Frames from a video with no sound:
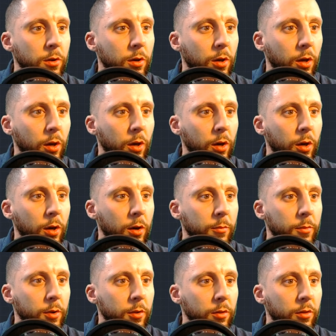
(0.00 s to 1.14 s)

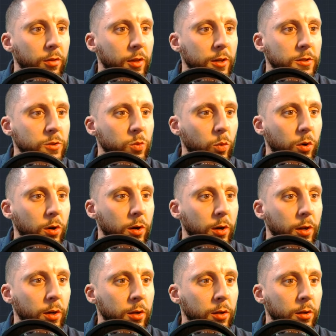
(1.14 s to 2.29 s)
Um, this
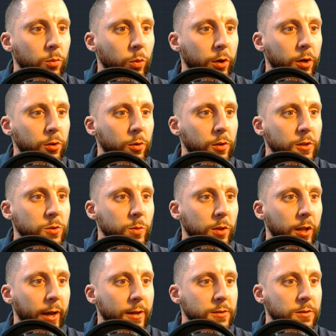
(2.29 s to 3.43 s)
one, we're going to do this one
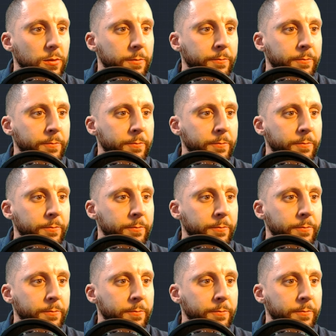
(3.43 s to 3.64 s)
last.